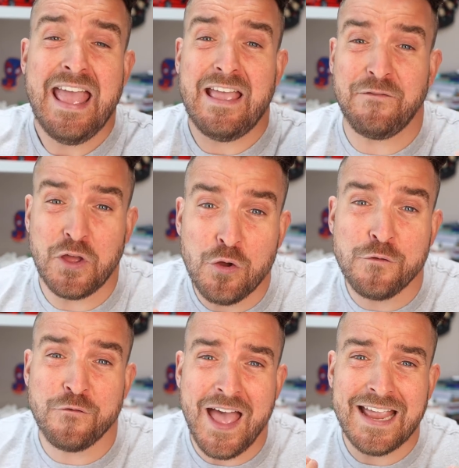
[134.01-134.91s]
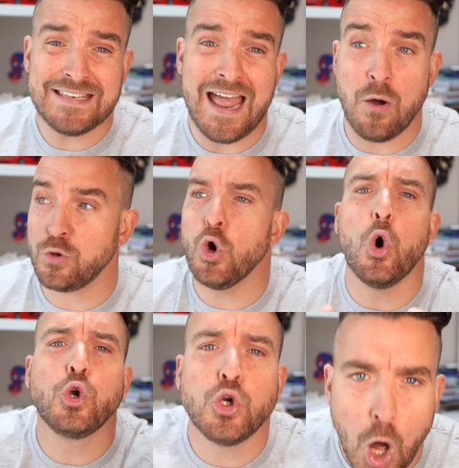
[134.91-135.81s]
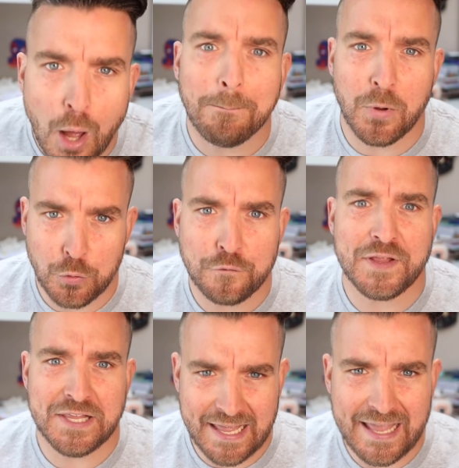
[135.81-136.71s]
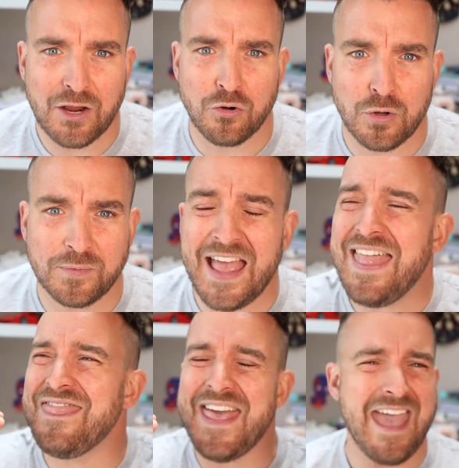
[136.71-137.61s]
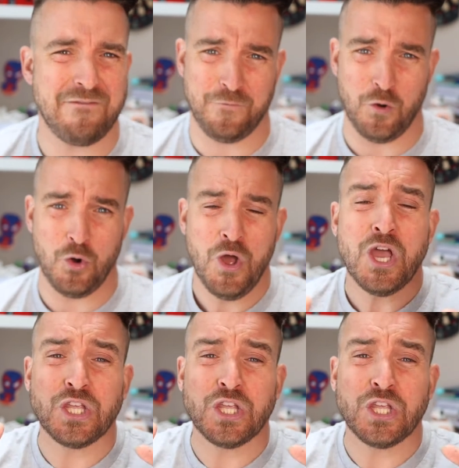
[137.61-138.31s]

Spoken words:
if you find out you're not moving year groups and therefore